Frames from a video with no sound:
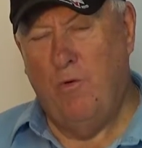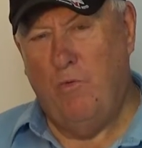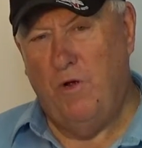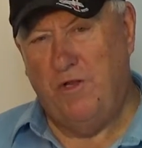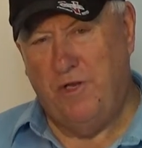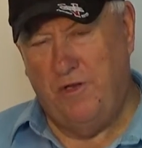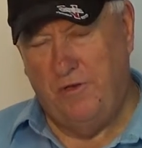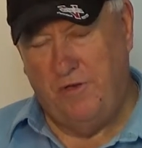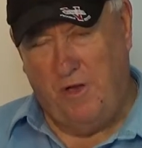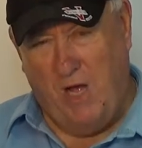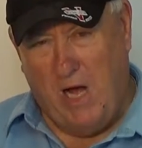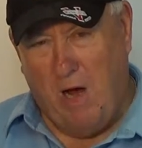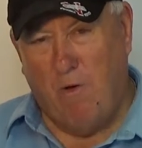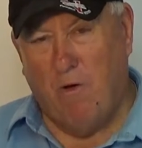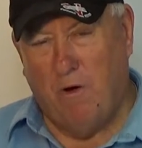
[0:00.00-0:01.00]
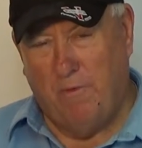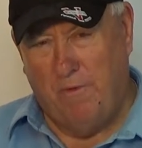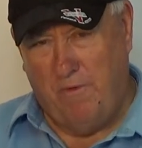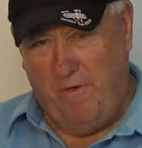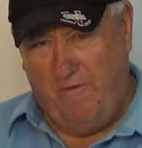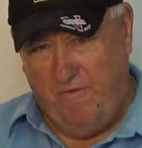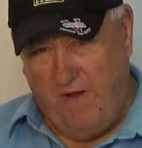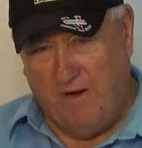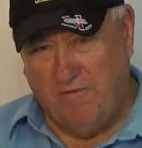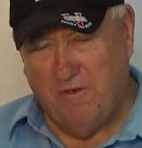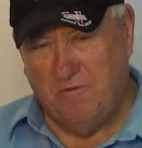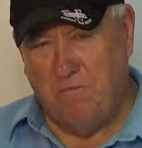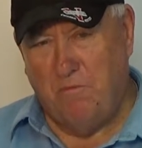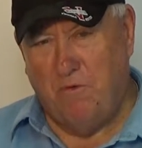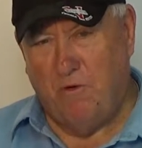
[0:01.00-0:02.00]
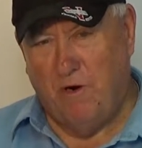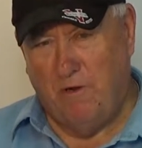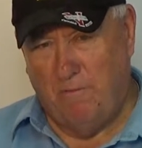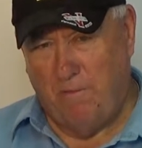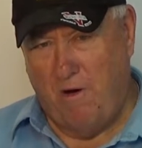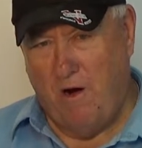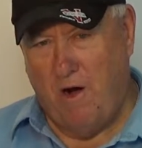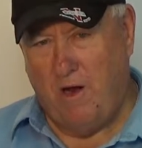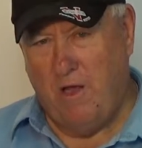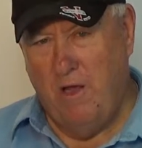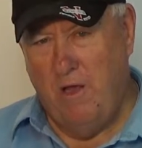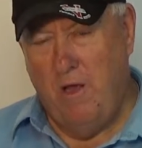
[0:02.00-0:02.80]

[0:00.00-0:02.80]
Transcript: which is our Veterans Memorial Park,